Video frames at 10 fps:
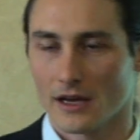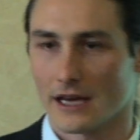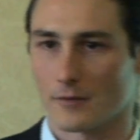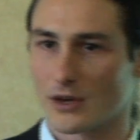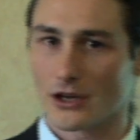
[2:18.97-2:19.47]

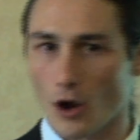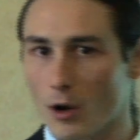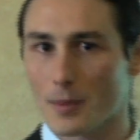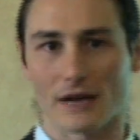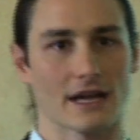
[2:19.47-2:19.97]
And we know
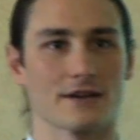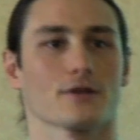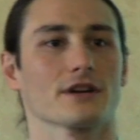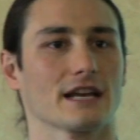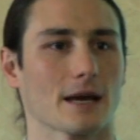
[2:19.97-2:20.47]
about
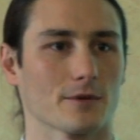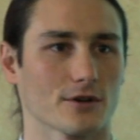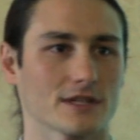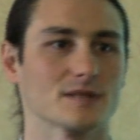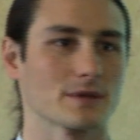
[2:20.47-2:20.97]

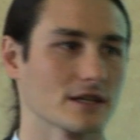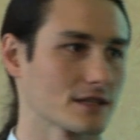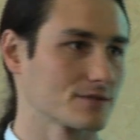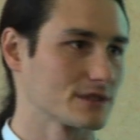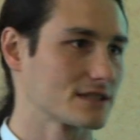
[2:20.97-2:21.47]
endocannabinoids
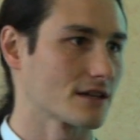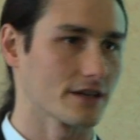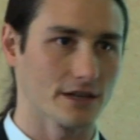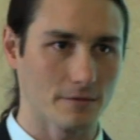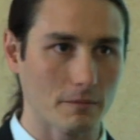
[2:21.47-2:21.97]
because we
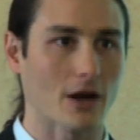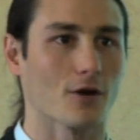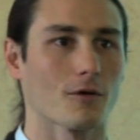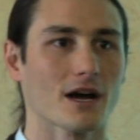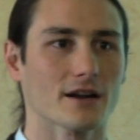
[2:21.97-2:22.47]
studied
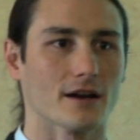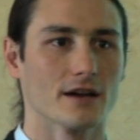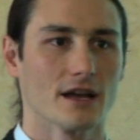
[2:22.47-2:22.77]
marijuana.